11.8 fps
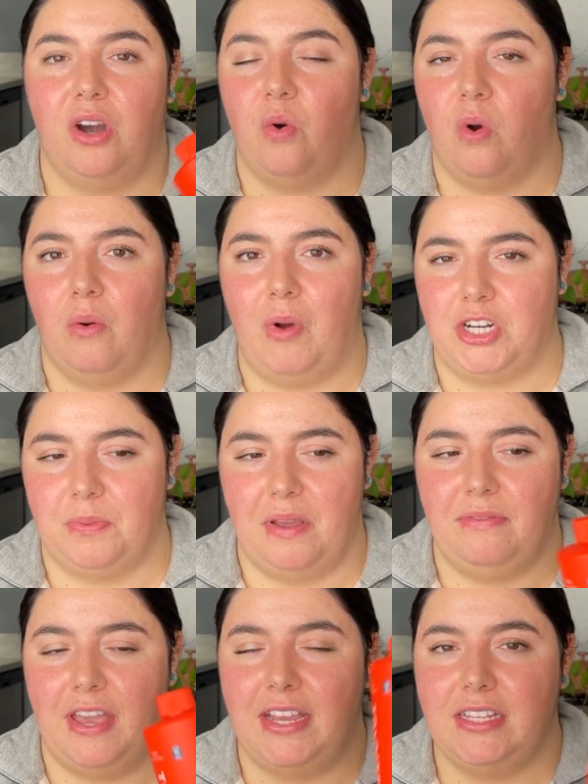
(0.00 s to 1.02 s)
or wash my
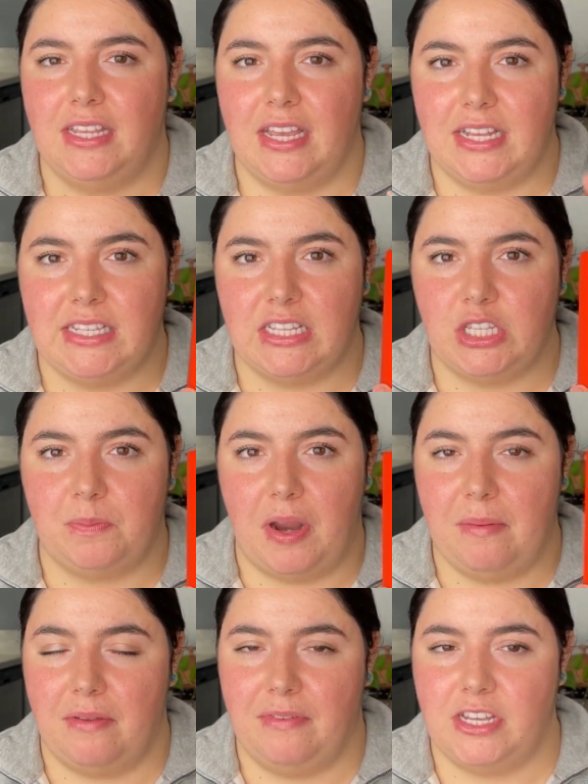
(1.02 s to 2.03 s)
face is spray
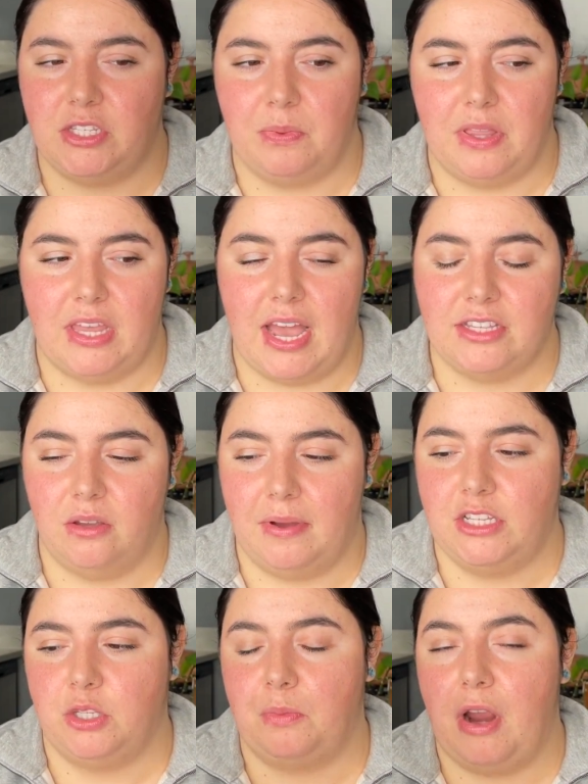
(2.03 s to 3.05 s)
my face with the
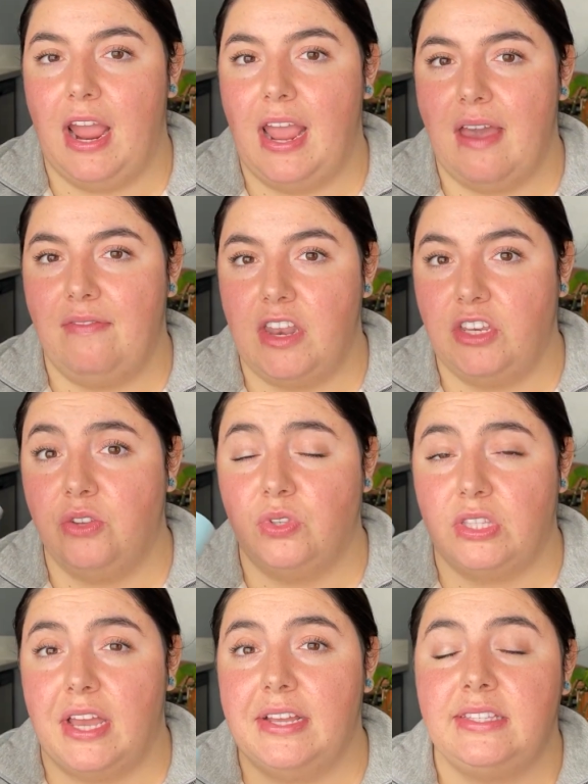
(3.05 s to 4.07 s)
SOS spray and then use
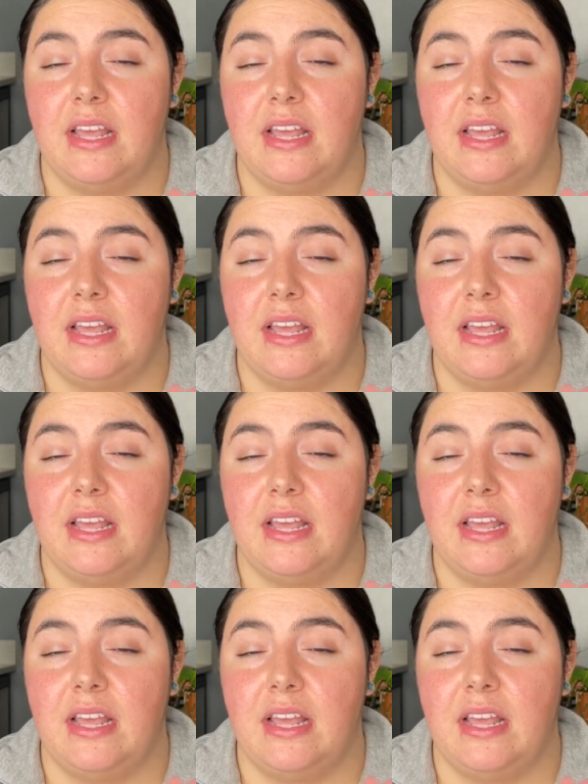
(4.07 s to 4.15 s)
this,